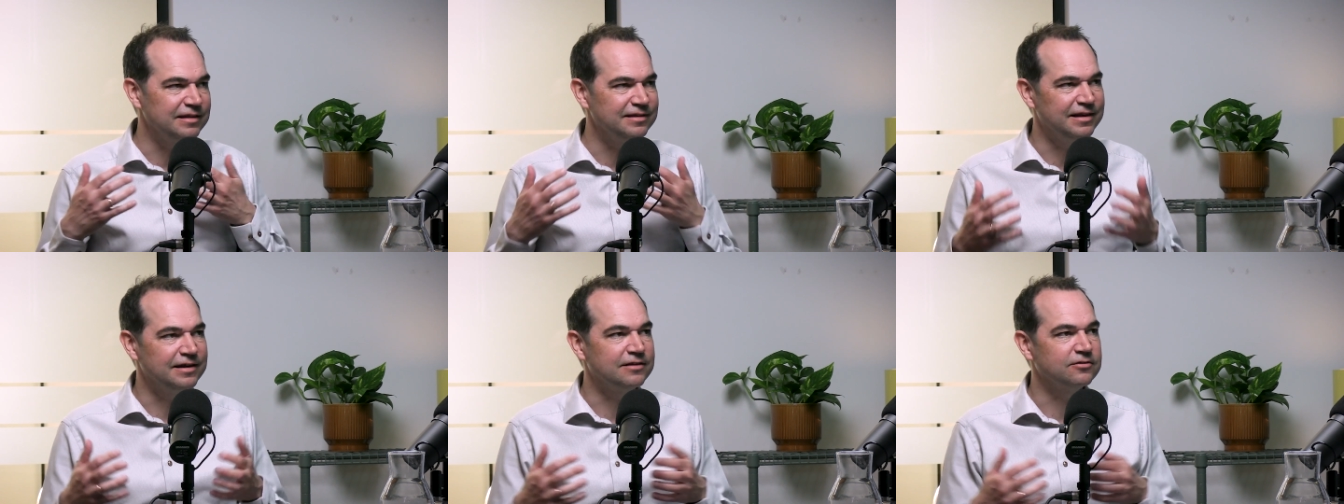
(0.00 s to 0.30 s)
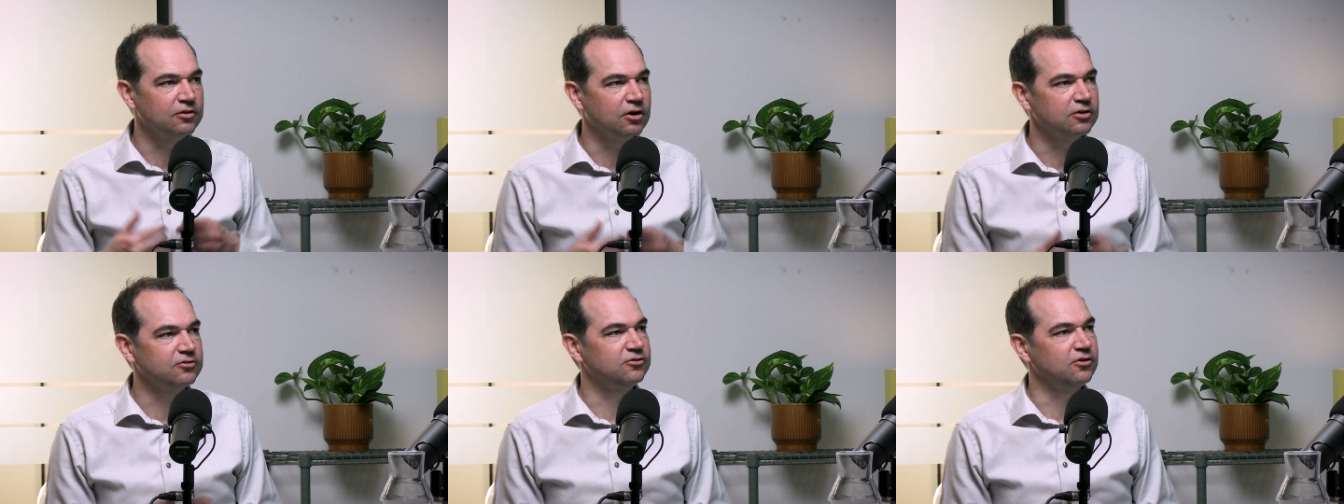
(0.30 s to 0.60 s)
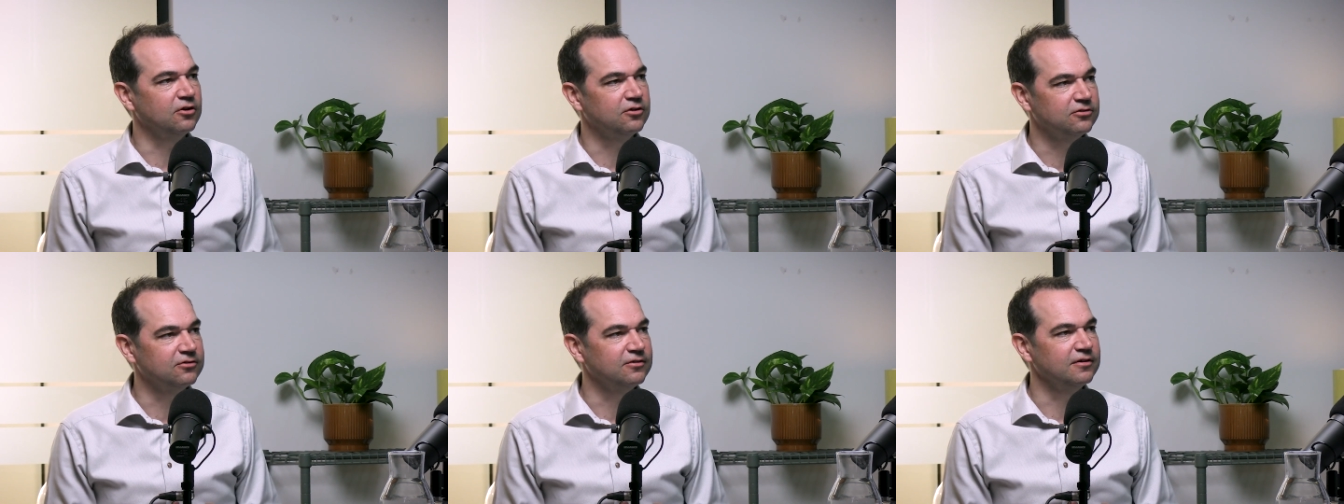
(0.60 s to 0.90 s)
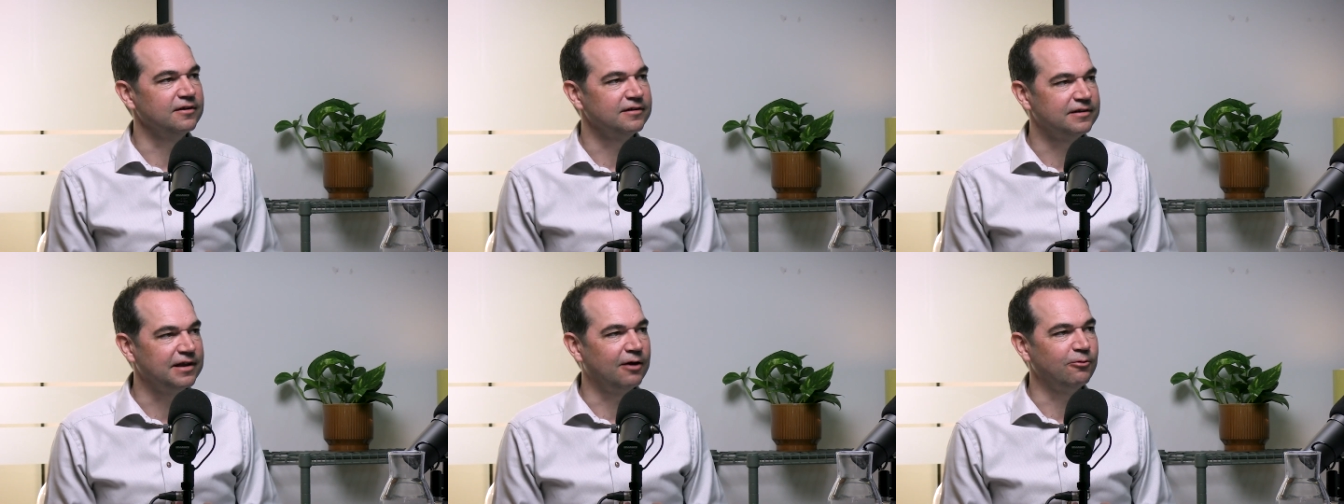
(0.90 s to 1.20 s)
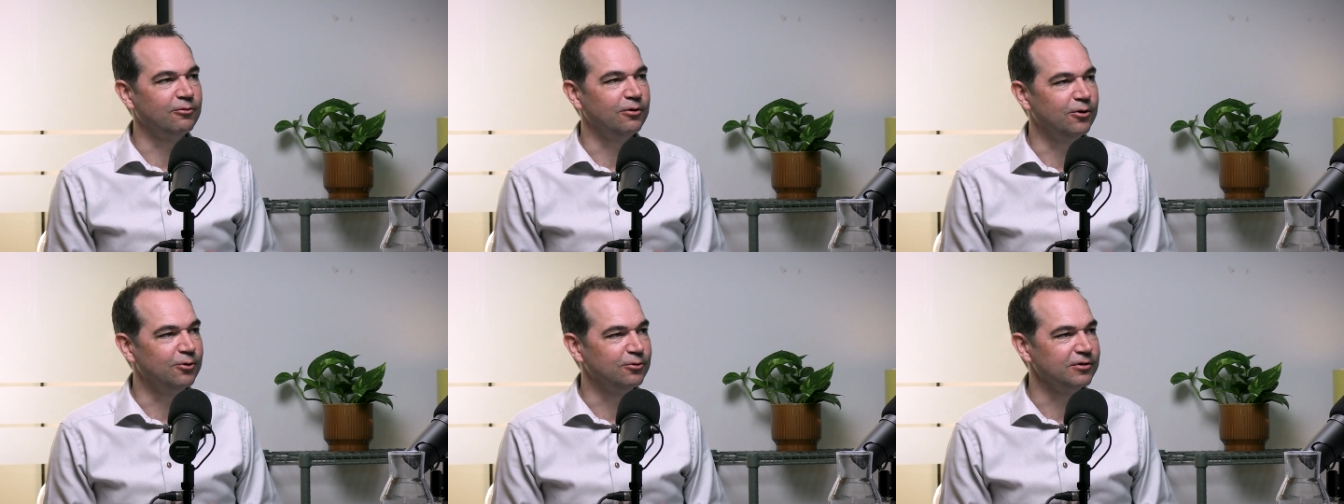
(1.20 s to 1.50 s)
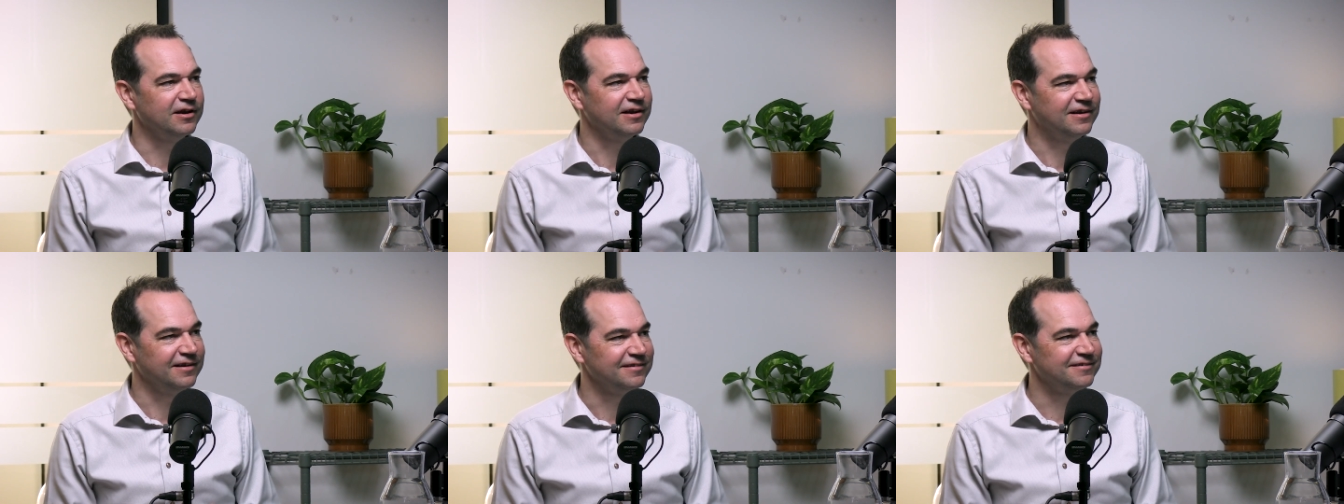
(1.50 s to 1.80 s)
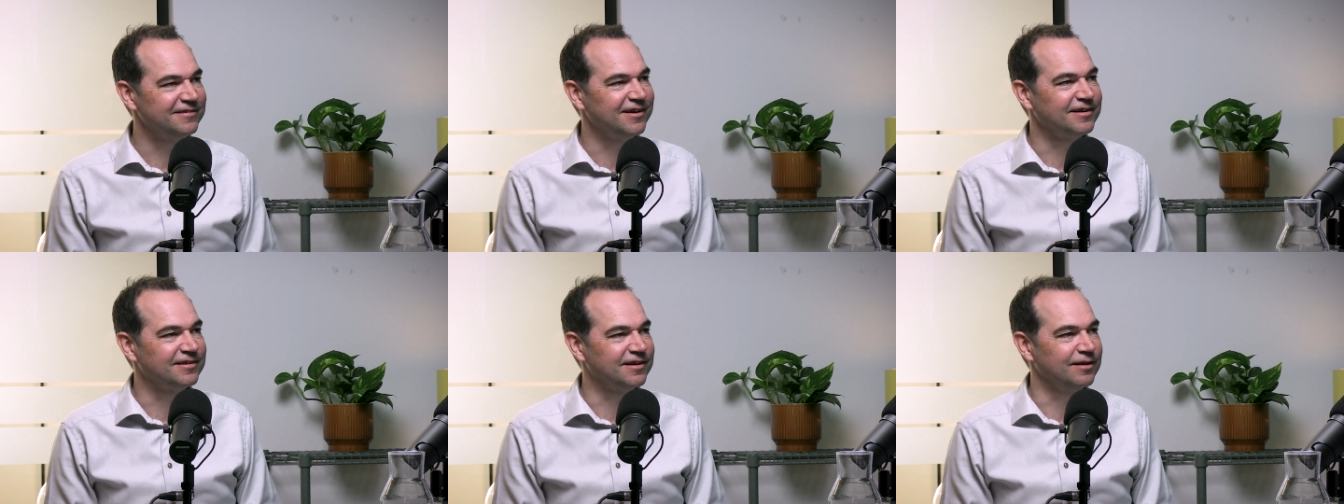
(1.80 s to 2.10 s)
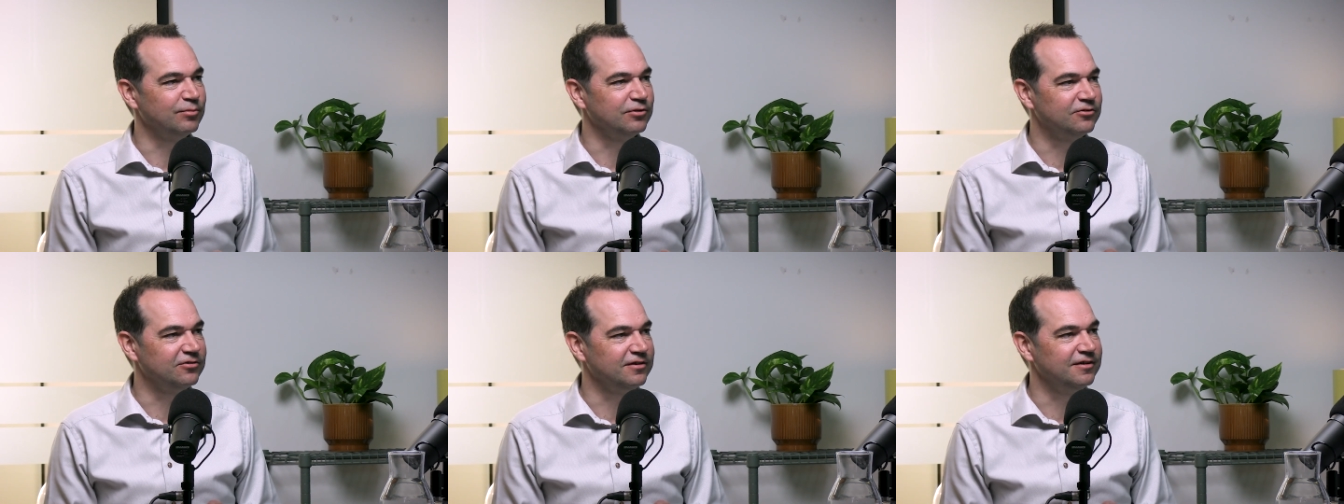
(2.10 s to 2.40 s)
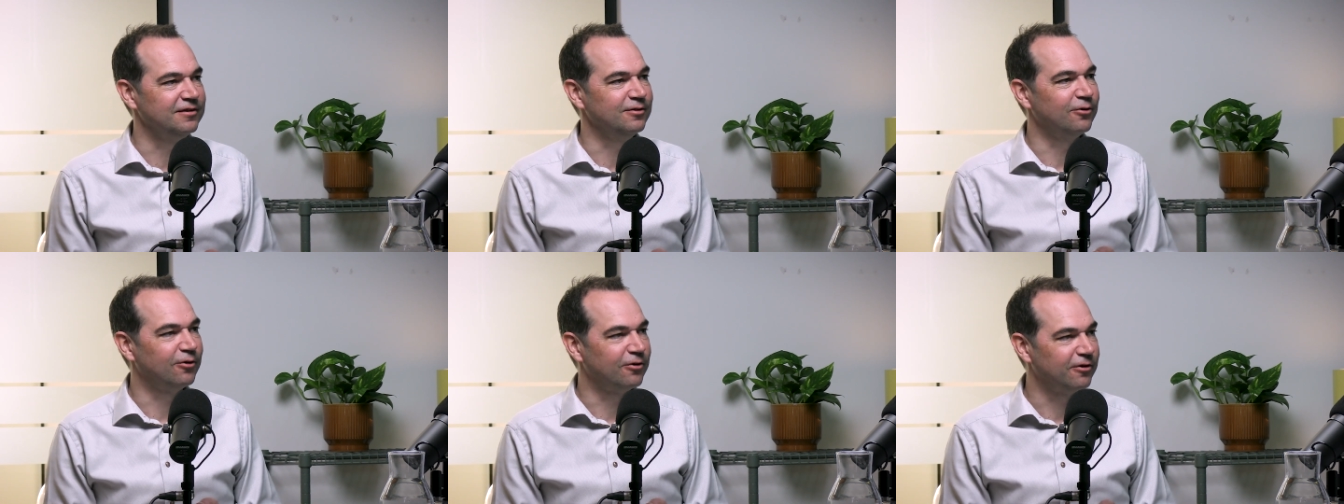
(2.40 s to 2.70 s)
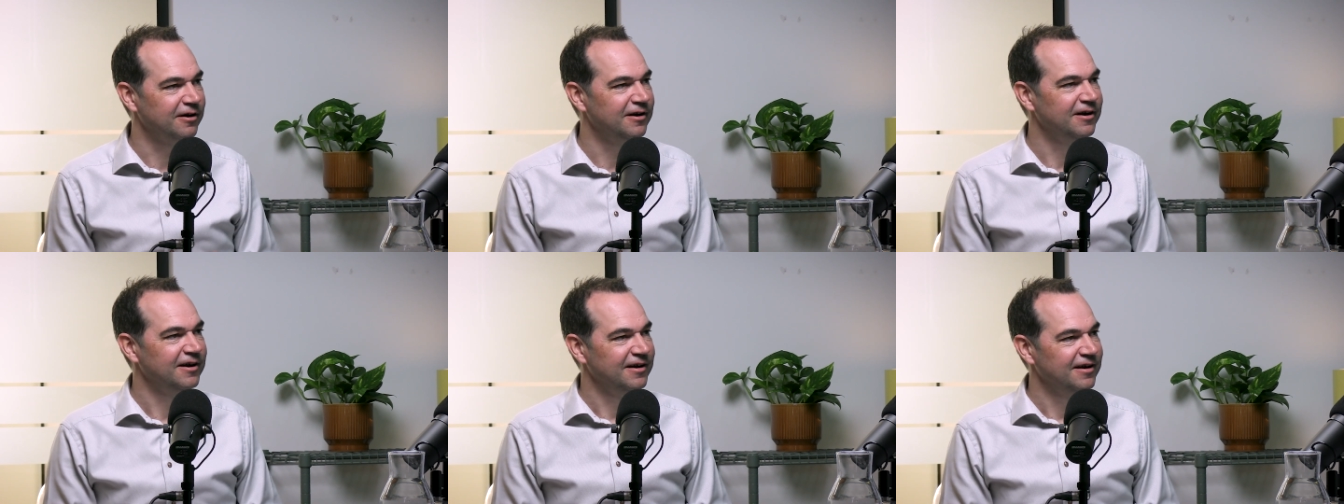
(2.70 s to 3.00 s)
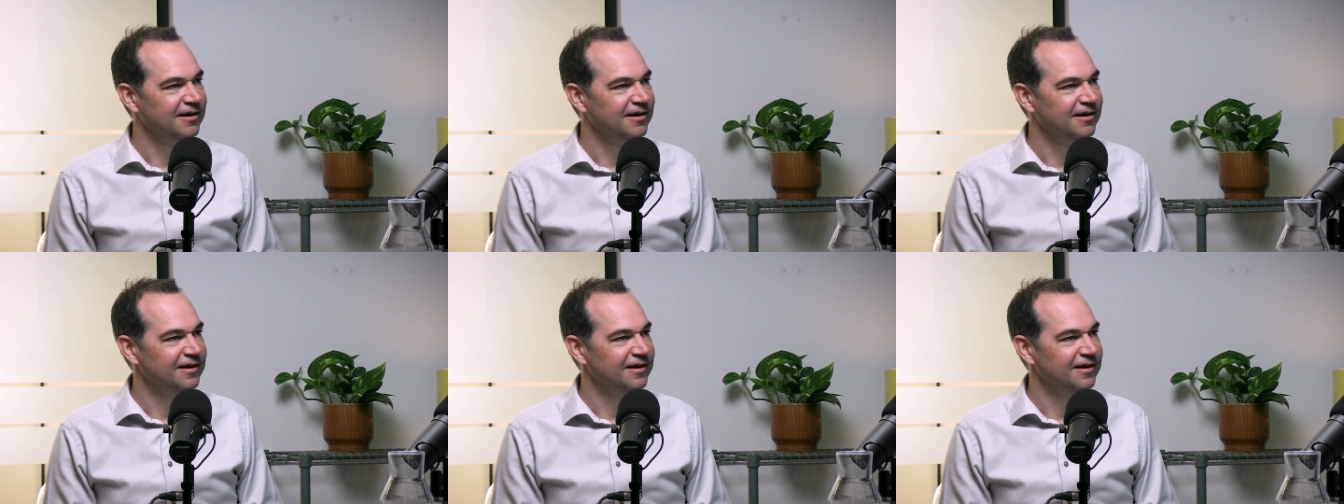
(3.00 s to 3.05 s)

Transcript: It's not just downloading ChatGPT or